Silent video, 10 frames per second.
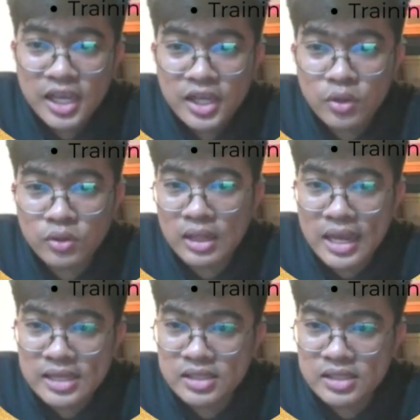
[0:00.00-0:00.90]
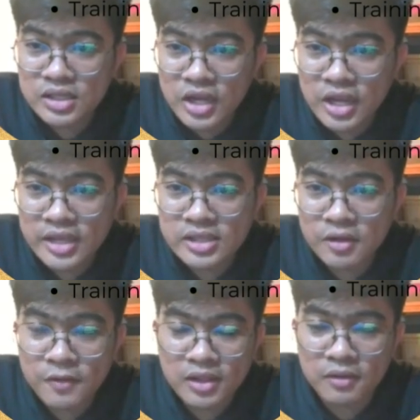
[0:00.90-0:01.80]
utilize GIS
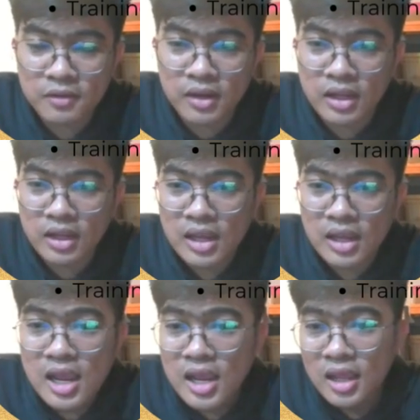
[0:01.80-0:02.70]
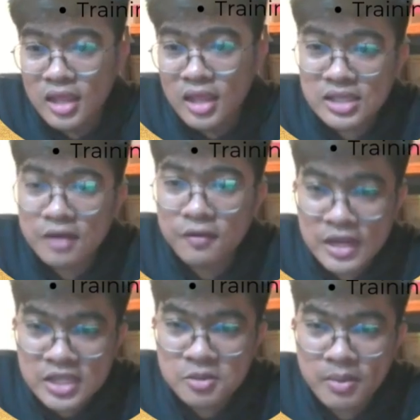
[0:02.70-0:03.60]
effectively. These
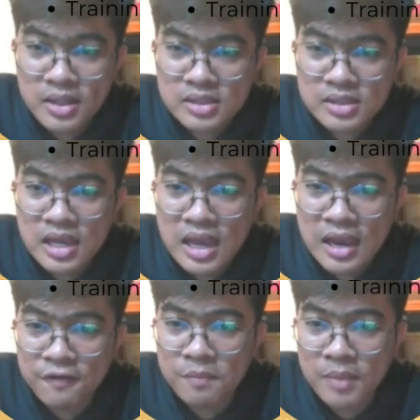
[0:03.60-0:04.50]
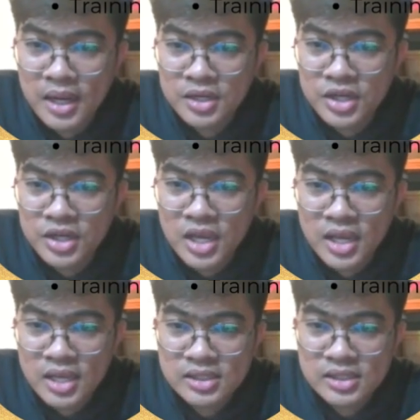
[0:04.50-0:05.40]
advancements have made
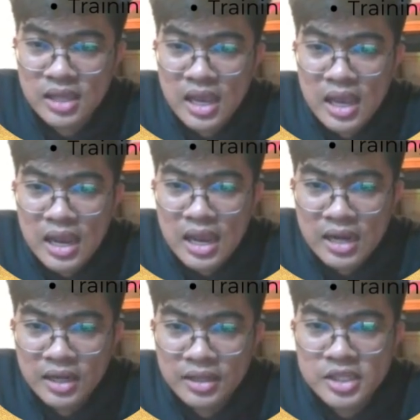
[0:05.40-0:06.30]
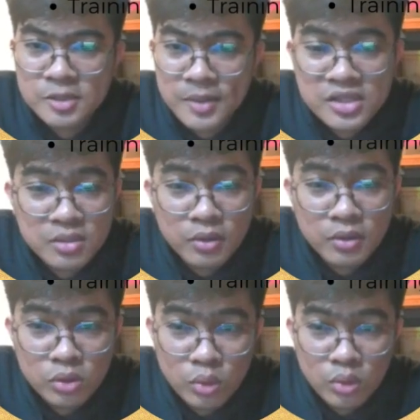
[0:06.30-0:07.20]
GIS an indispensable
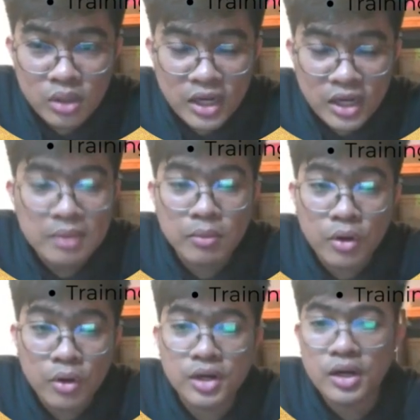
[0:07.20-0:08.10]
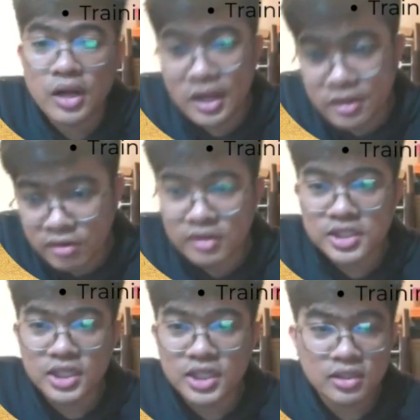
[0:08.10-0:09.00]
tool in modern hydrology.